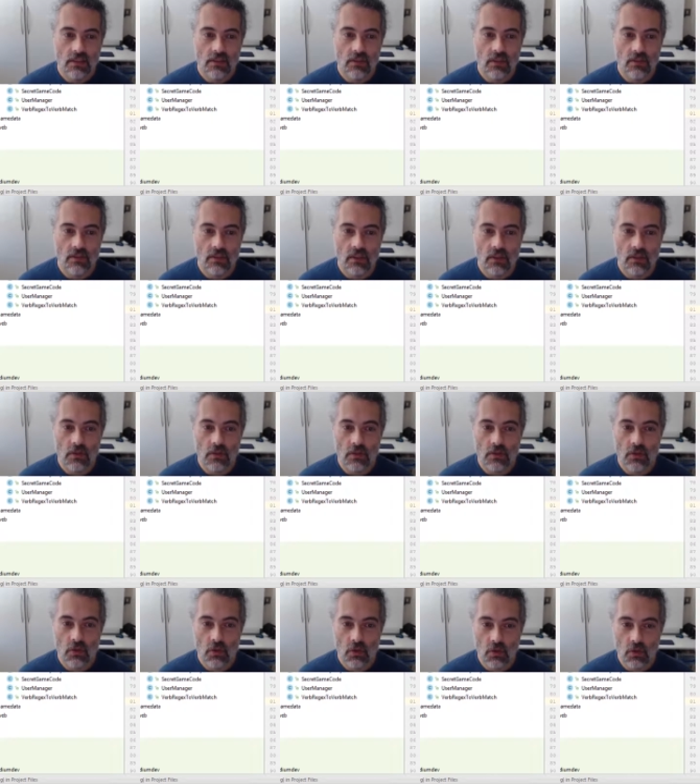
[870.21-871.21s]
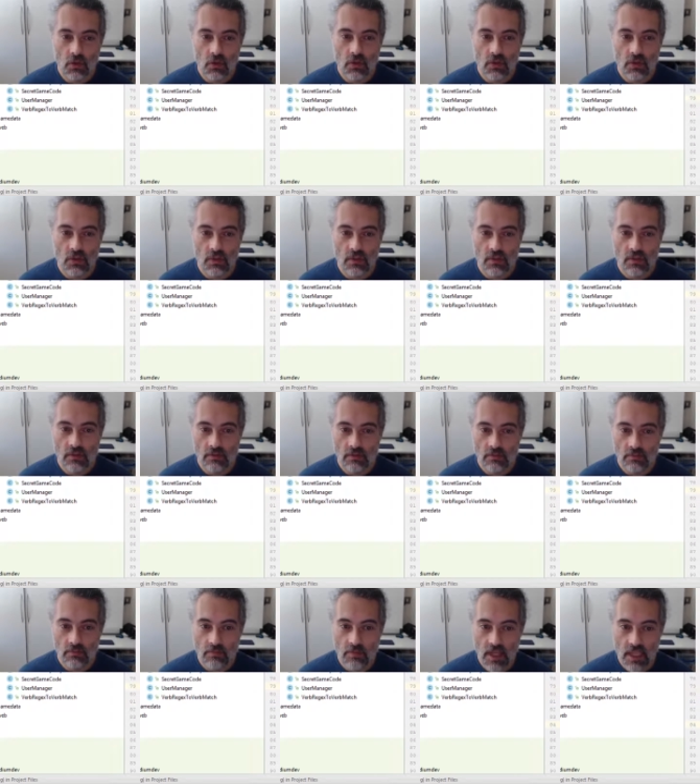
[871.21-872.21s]
So I've now got two
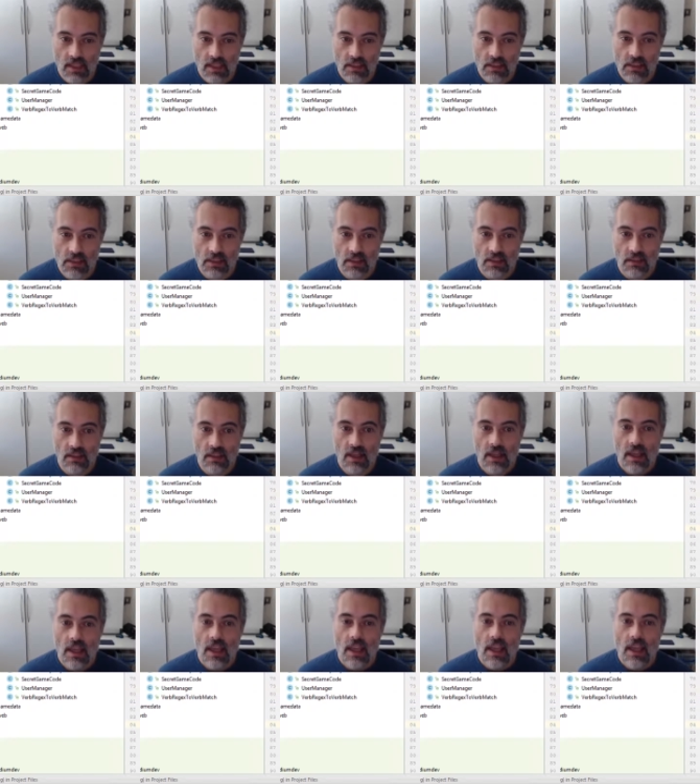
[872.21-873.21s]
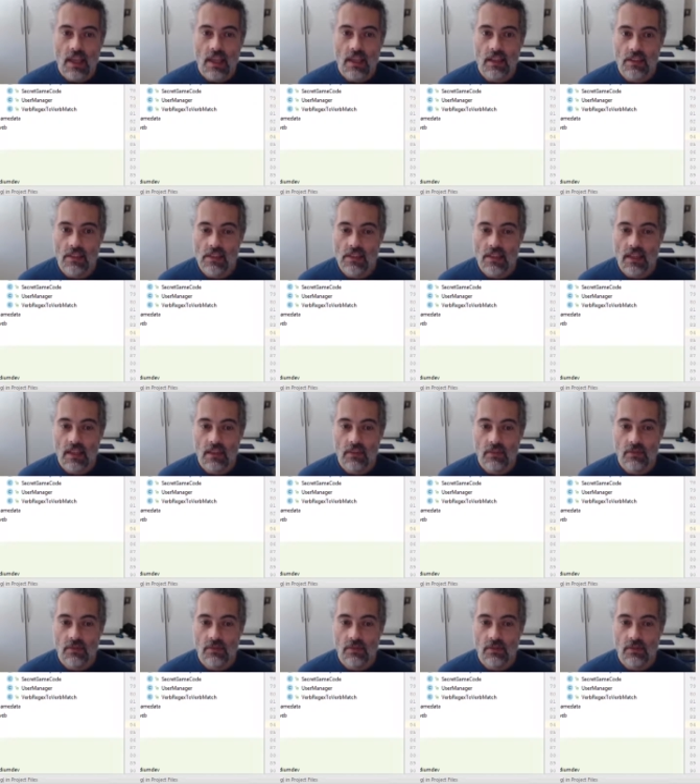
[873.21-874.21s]
methods here instead
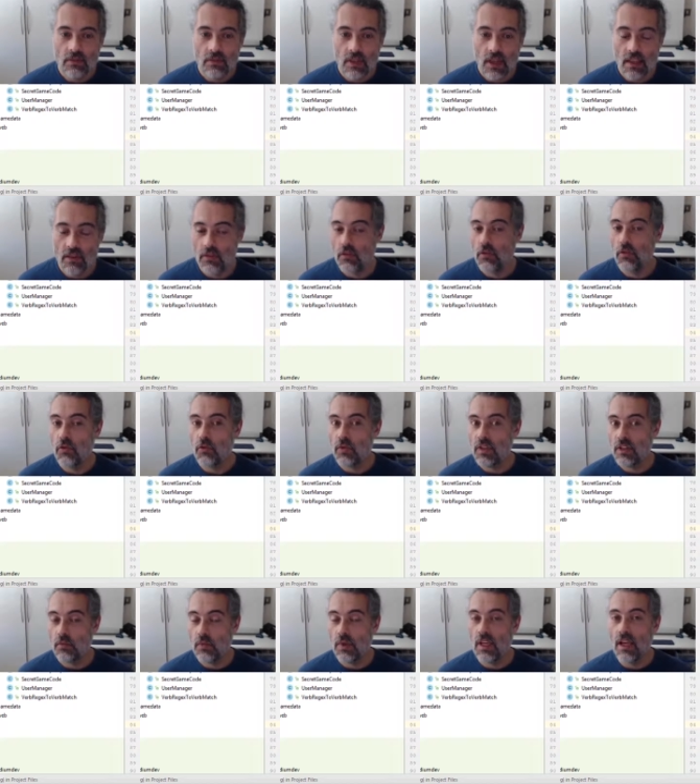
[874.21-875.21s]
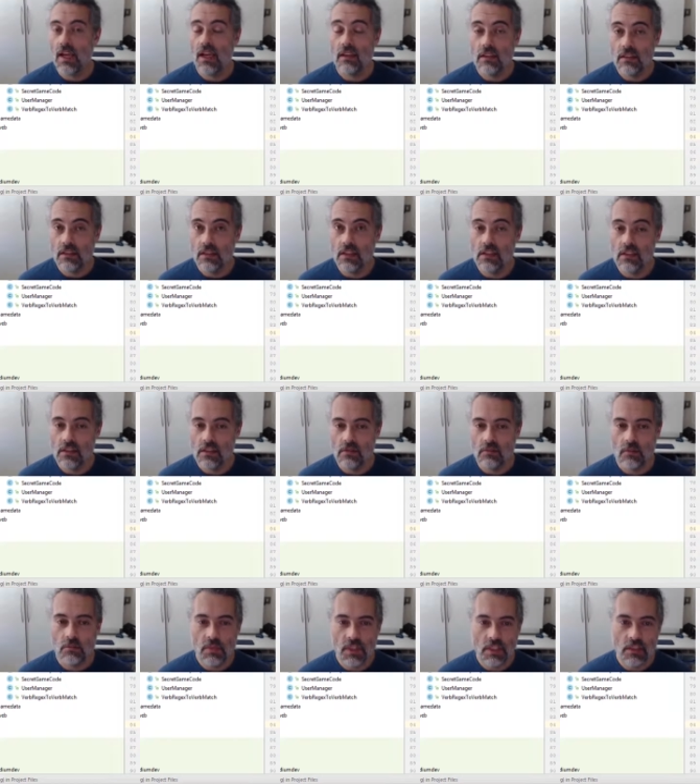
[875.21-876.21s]
of uh, the three that we had. Doesn't
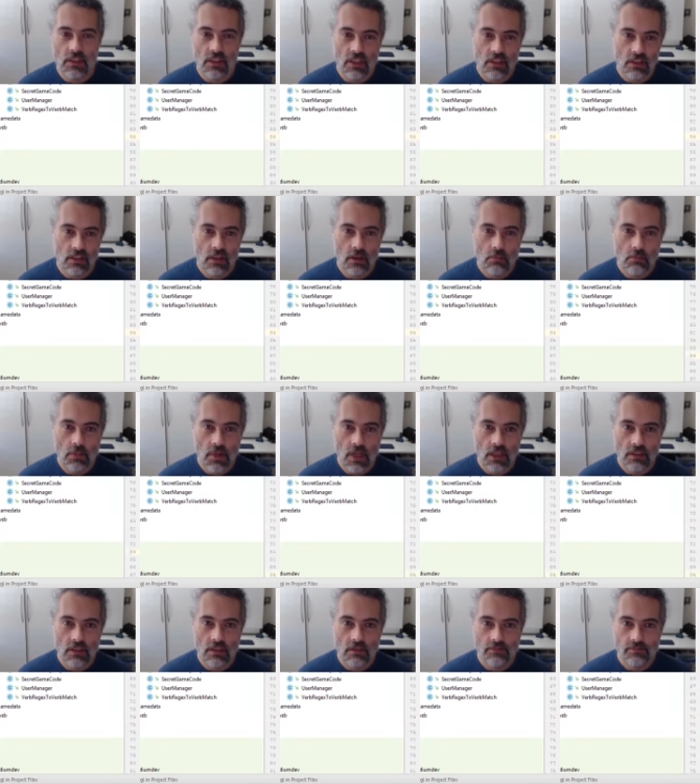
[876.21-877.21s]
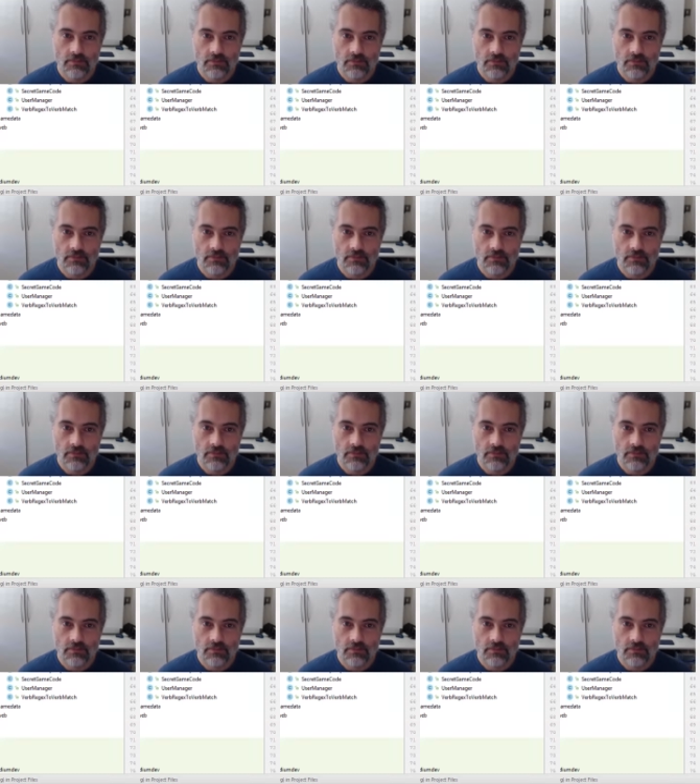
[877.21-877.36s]
seem a big change, but